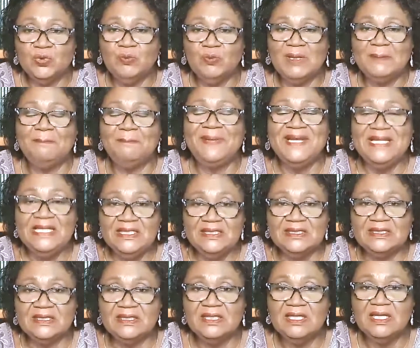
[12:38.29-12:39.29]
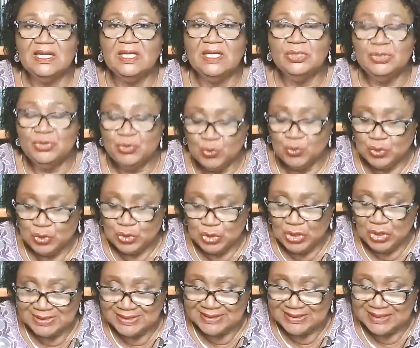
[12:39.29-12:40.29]
But please do
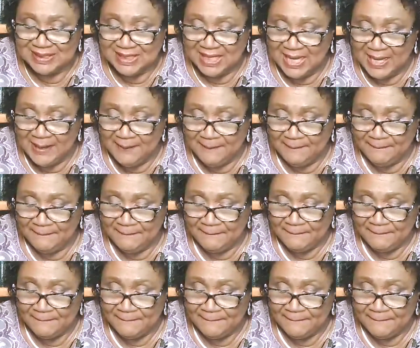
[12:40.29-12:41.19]
not um,